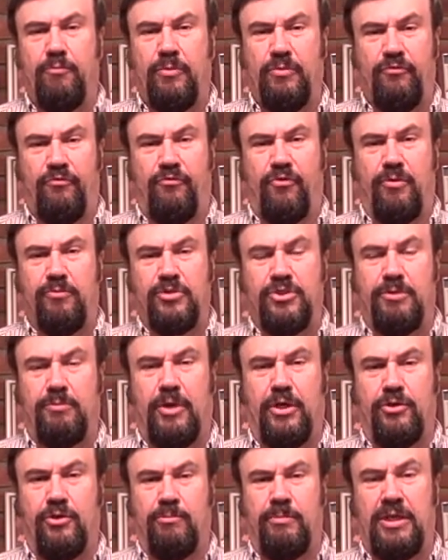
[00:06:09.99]
from some
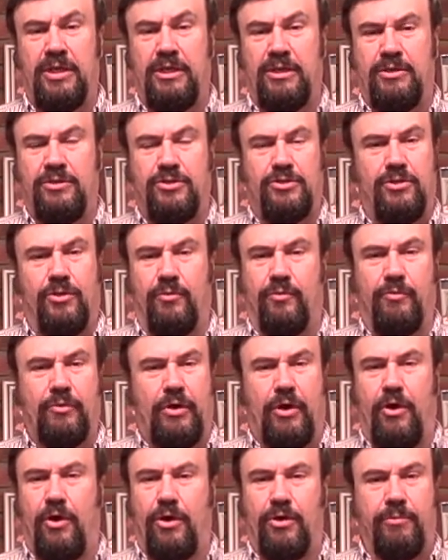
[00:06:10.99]
other means, you know,
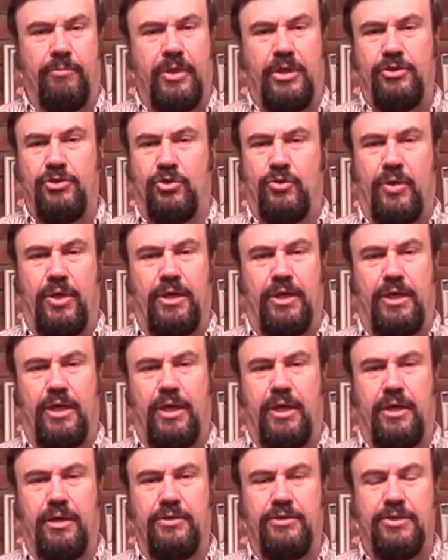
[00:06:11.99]
all the major credit
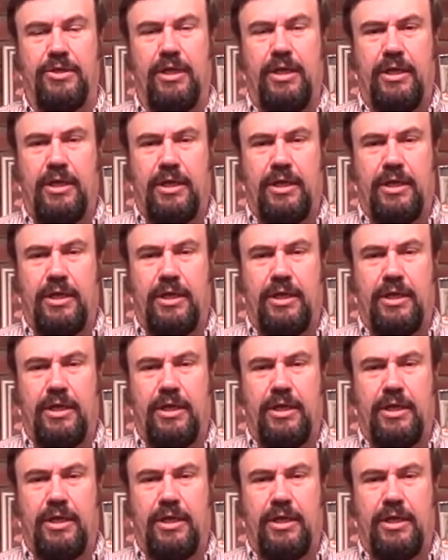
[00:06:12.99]
cards,